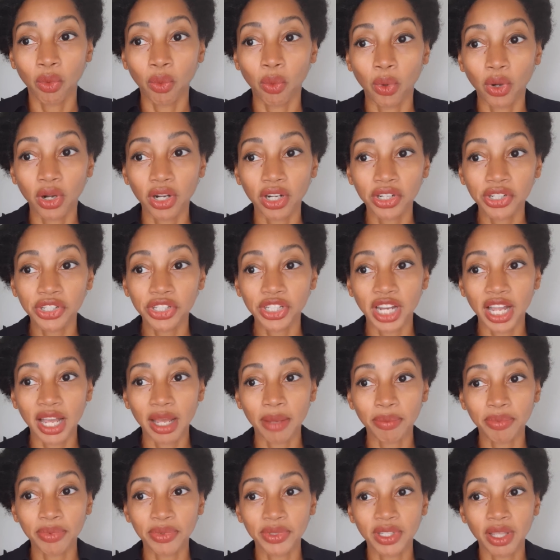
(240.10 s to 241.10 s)

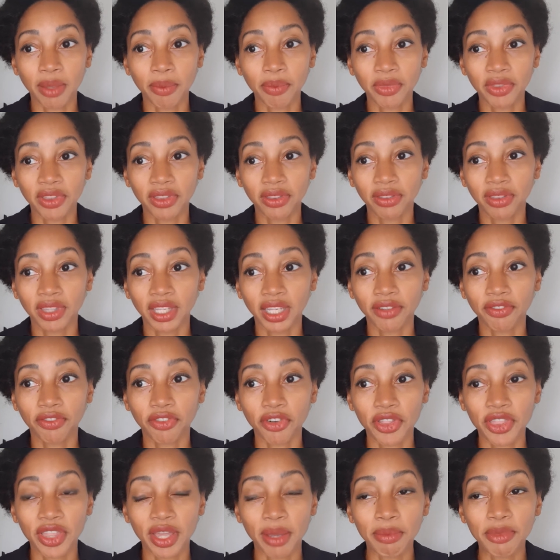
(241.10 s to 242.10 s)
workshop, something
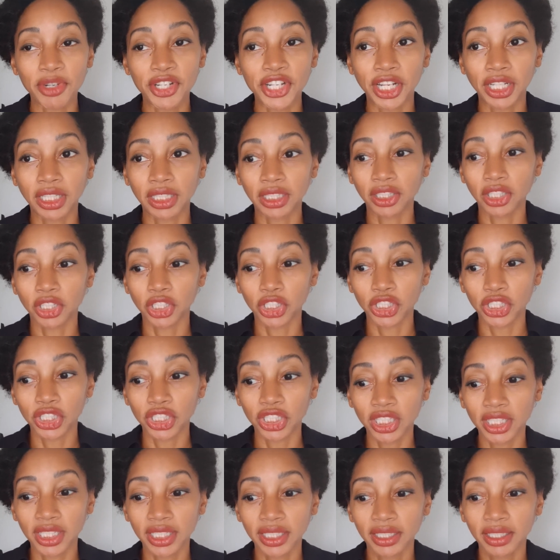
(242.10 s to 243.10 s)
for them to
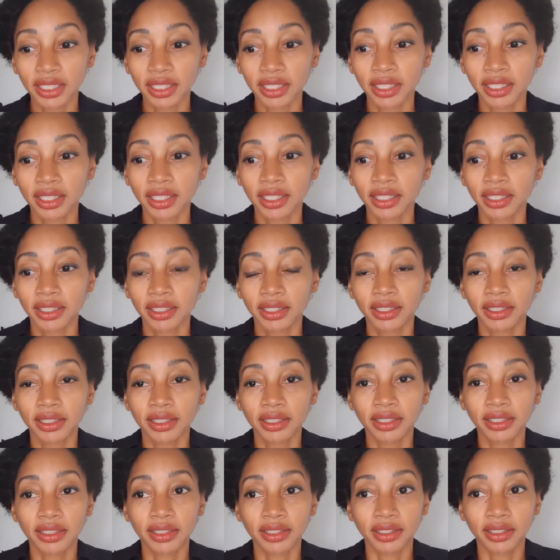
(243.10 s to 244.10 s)
learn,
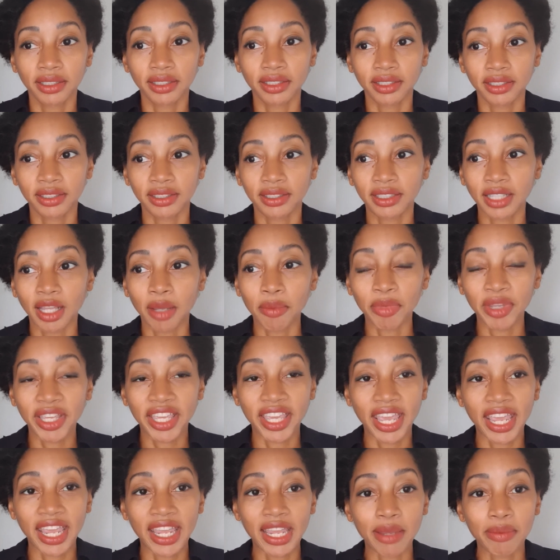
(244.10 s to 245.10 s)
some
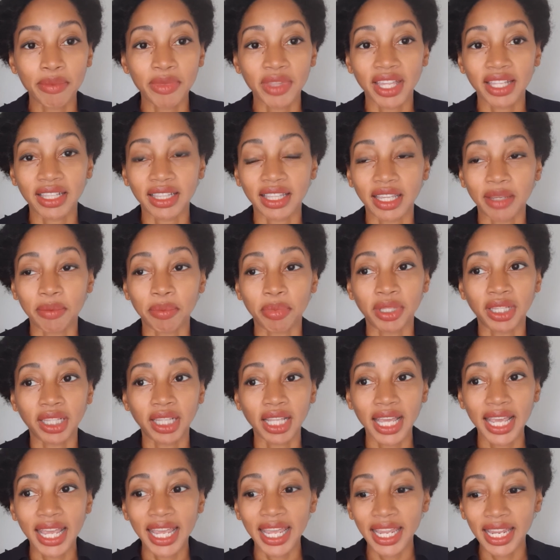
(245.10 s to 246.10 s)
game that they
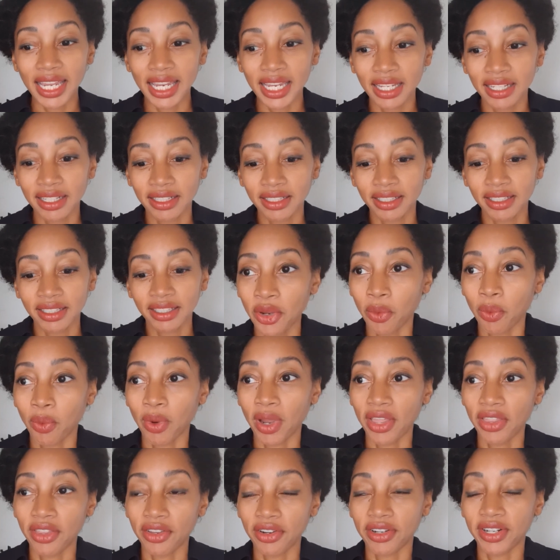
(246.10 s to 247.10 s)
play,
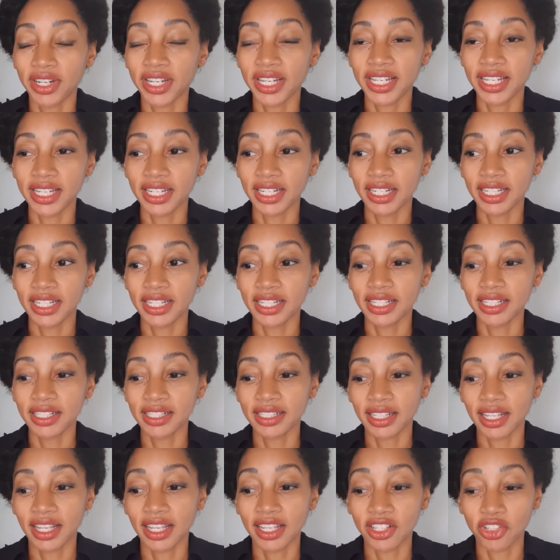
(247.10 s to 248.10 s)
whether it
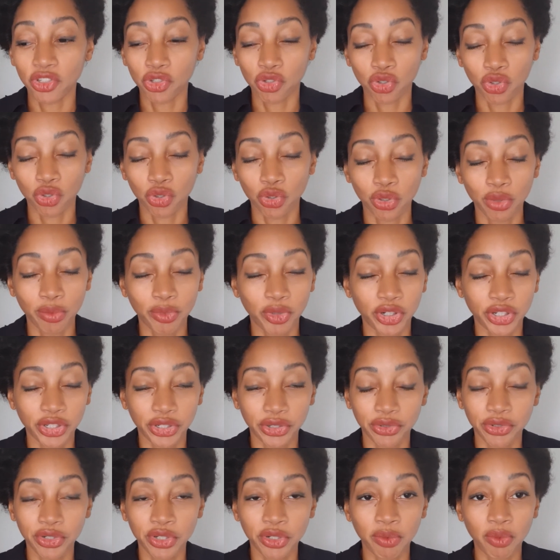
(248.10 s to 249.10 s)
is a Zoom or
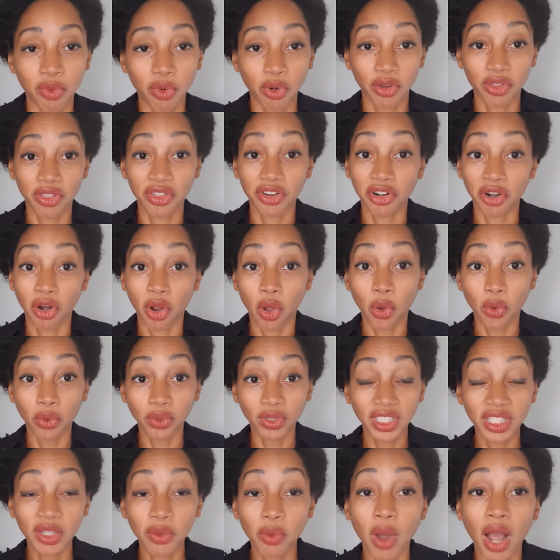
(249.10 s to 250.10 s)
YouTube where they're
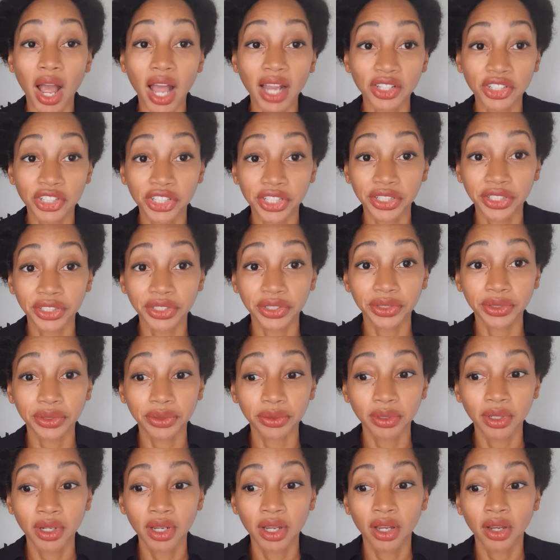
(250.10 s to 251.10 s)
only watching
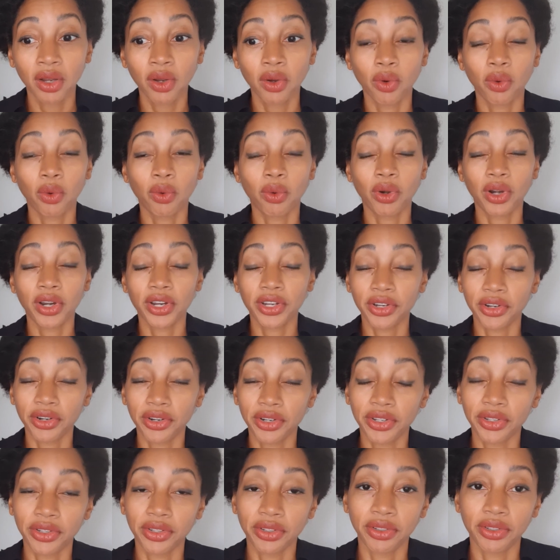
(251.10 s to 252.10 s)
you, or
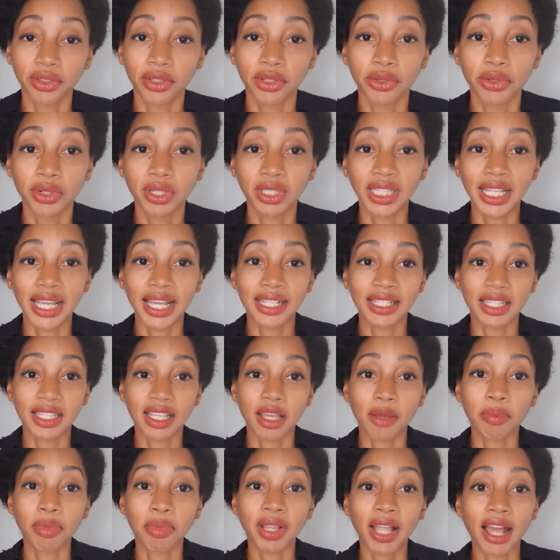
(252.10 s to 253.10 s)
you're utilizing
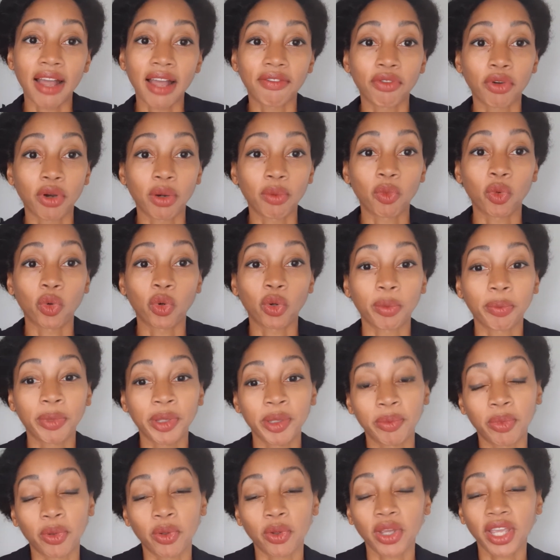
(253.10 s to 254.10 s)
a platform where
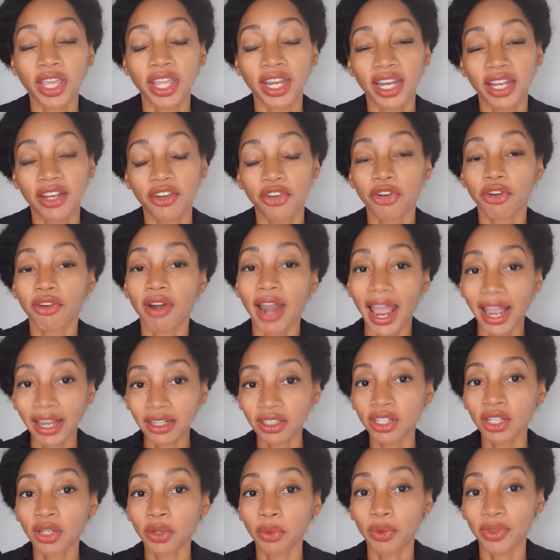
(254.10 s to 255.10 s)
people can
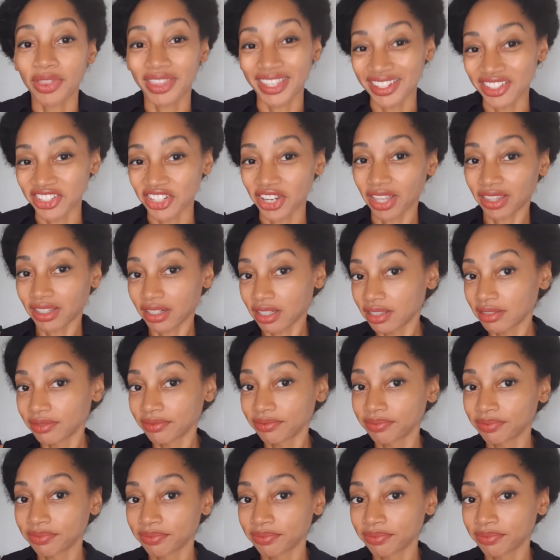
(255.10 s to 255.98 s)
interact with each other.